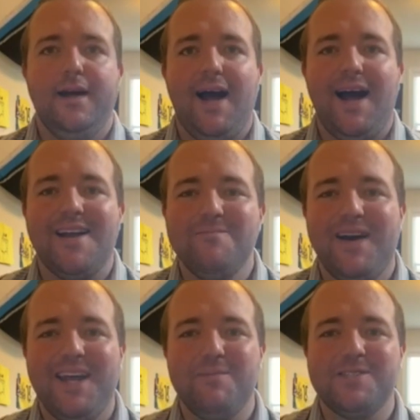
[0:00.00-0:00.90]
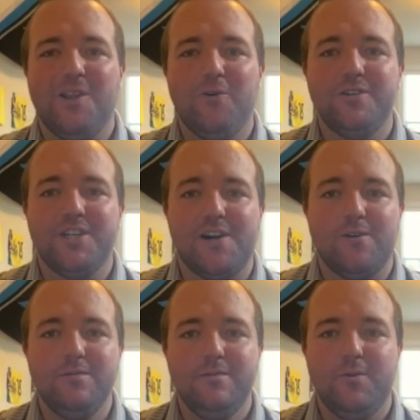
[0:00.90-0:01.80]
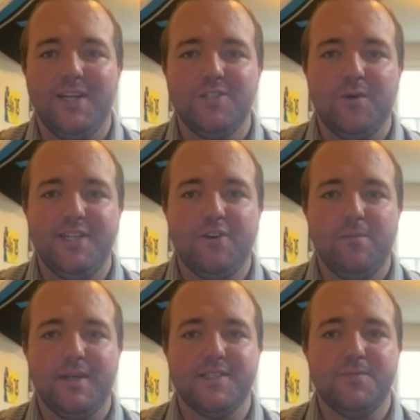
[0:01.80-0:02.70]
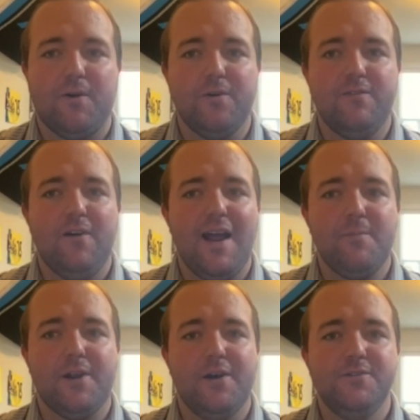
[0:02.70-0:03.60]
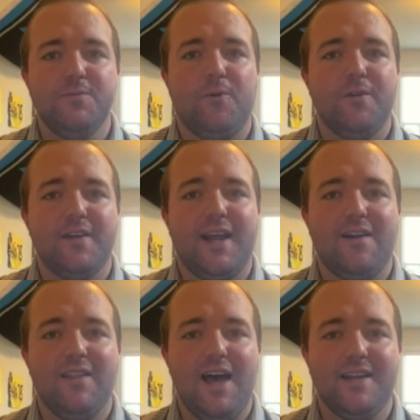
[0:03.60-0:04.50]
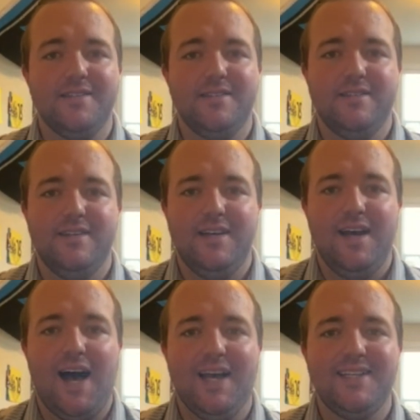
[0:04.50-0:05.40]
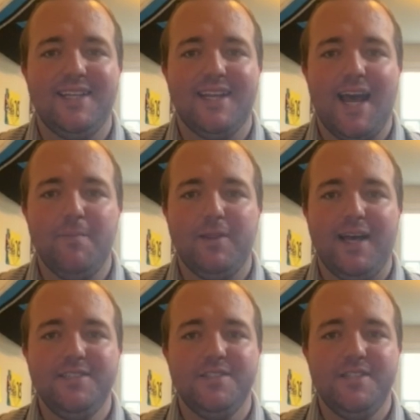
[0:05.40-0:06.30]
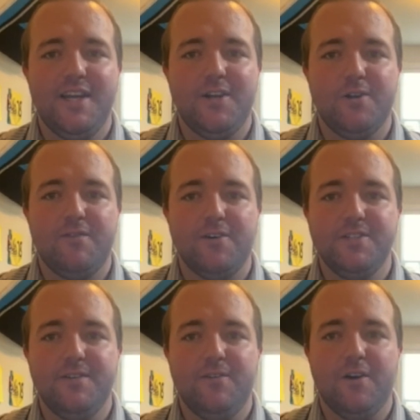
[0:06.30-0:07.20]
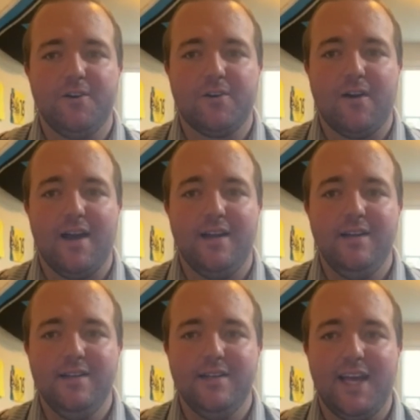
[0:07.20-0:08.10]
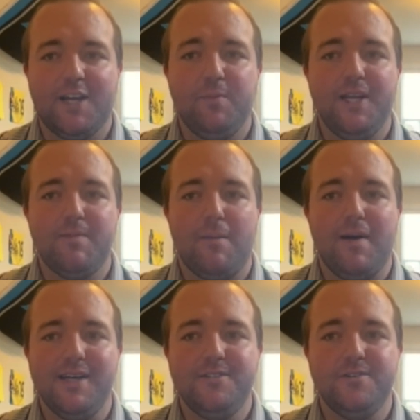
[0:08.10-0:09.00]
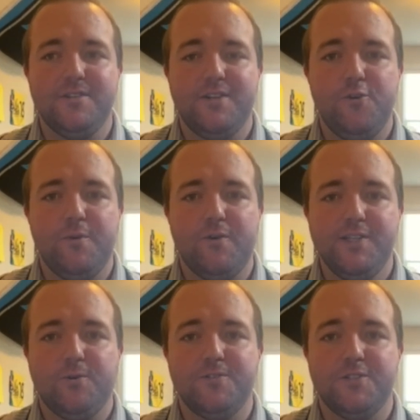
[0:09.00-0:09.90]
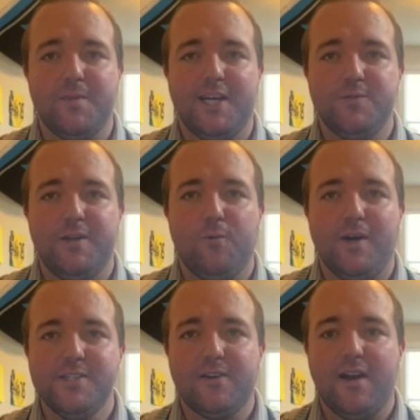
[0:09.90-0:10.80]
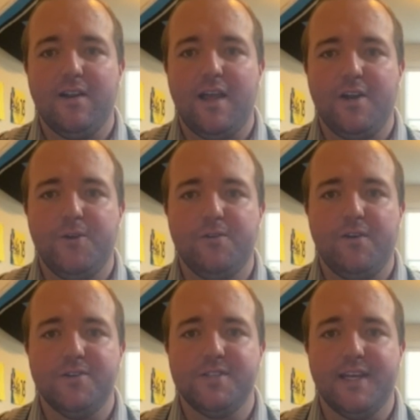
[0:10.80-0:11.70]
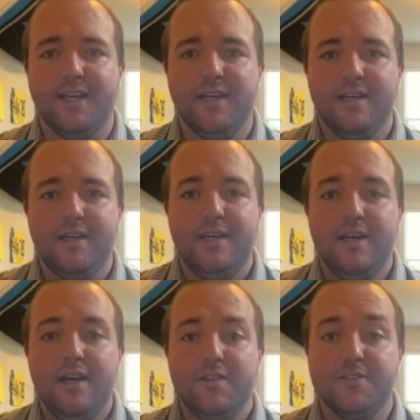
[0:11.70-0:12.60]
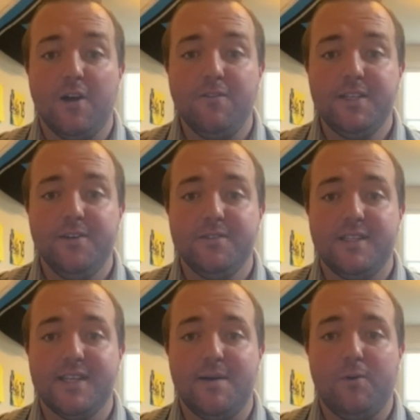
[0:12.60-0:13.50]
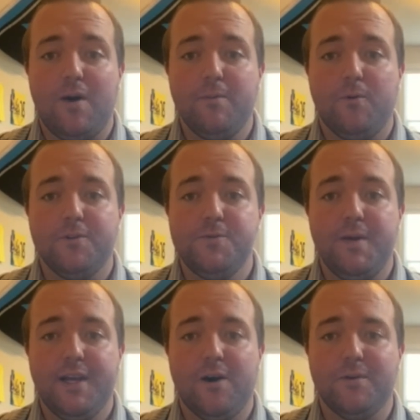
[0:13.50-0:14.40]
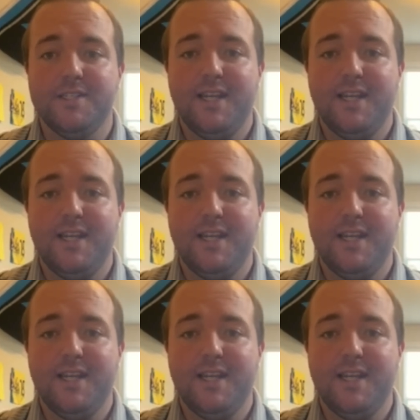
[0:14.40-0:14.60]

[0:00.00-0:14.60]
Hi, my name is Logan Jarrell, Regional HR Business Partner for APRIO, supporting the Carolinas. I attended Appalachian State University for undergrad and completed my master's in Human Resources Management at Western Carolina University. The soft skills example I'm going to speak on is